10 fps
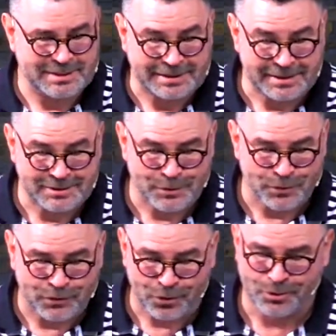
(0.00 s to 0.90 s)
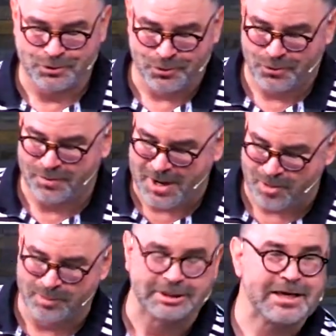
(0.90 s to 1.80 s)
But that leads to the third truth
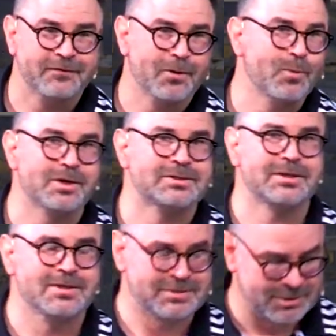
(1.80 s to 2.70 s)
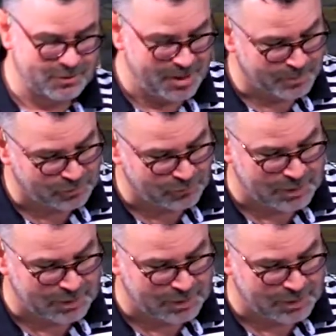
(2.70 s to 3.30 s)
about belief I want us to consider. Number